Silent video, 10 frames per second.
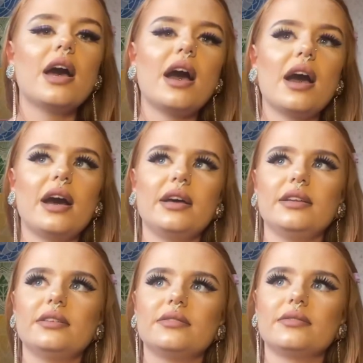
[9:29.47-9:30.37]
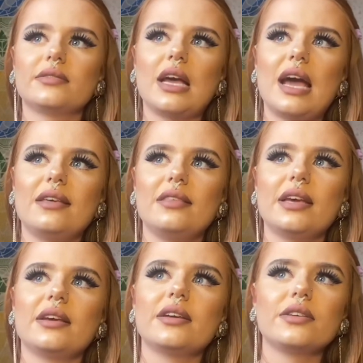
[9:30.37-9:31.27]
And I
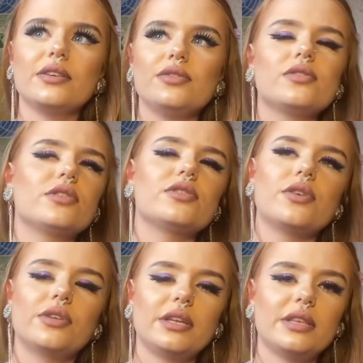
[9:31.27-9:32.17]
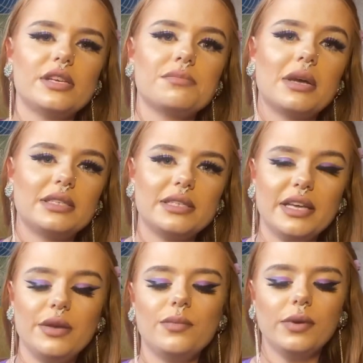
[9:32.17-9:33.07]
think using a stone like this,
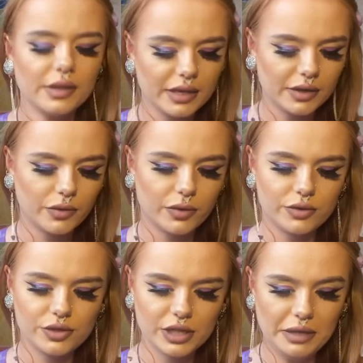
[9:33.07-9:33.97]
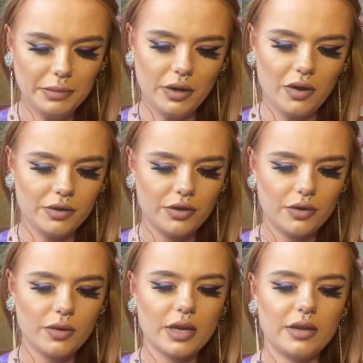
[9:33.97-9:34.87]
meditating with it, or just keeping it on
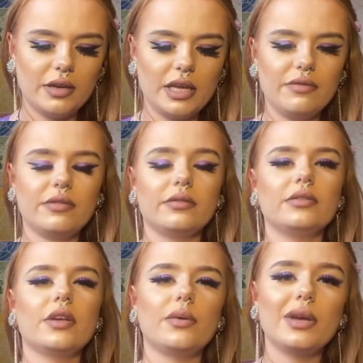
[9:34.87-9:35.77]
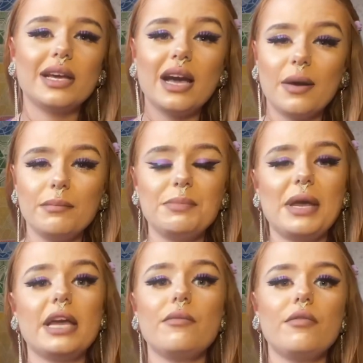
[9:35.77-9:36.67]
you, and even though it can be
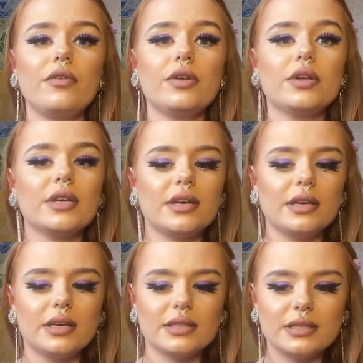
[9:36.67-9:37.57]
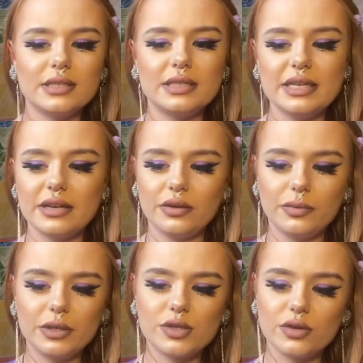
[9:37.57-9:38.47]
painful to deal
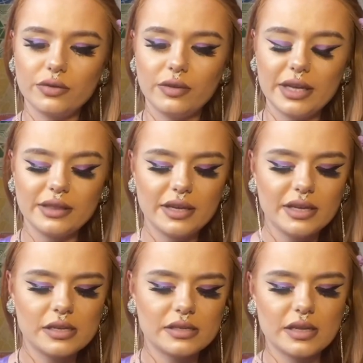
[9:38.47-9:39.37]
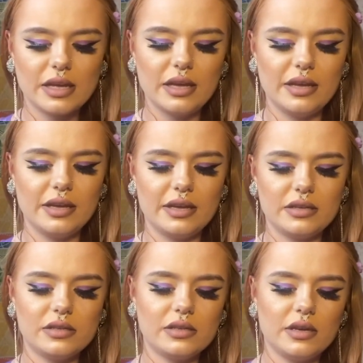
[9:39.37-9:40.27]
with stuff like this, it is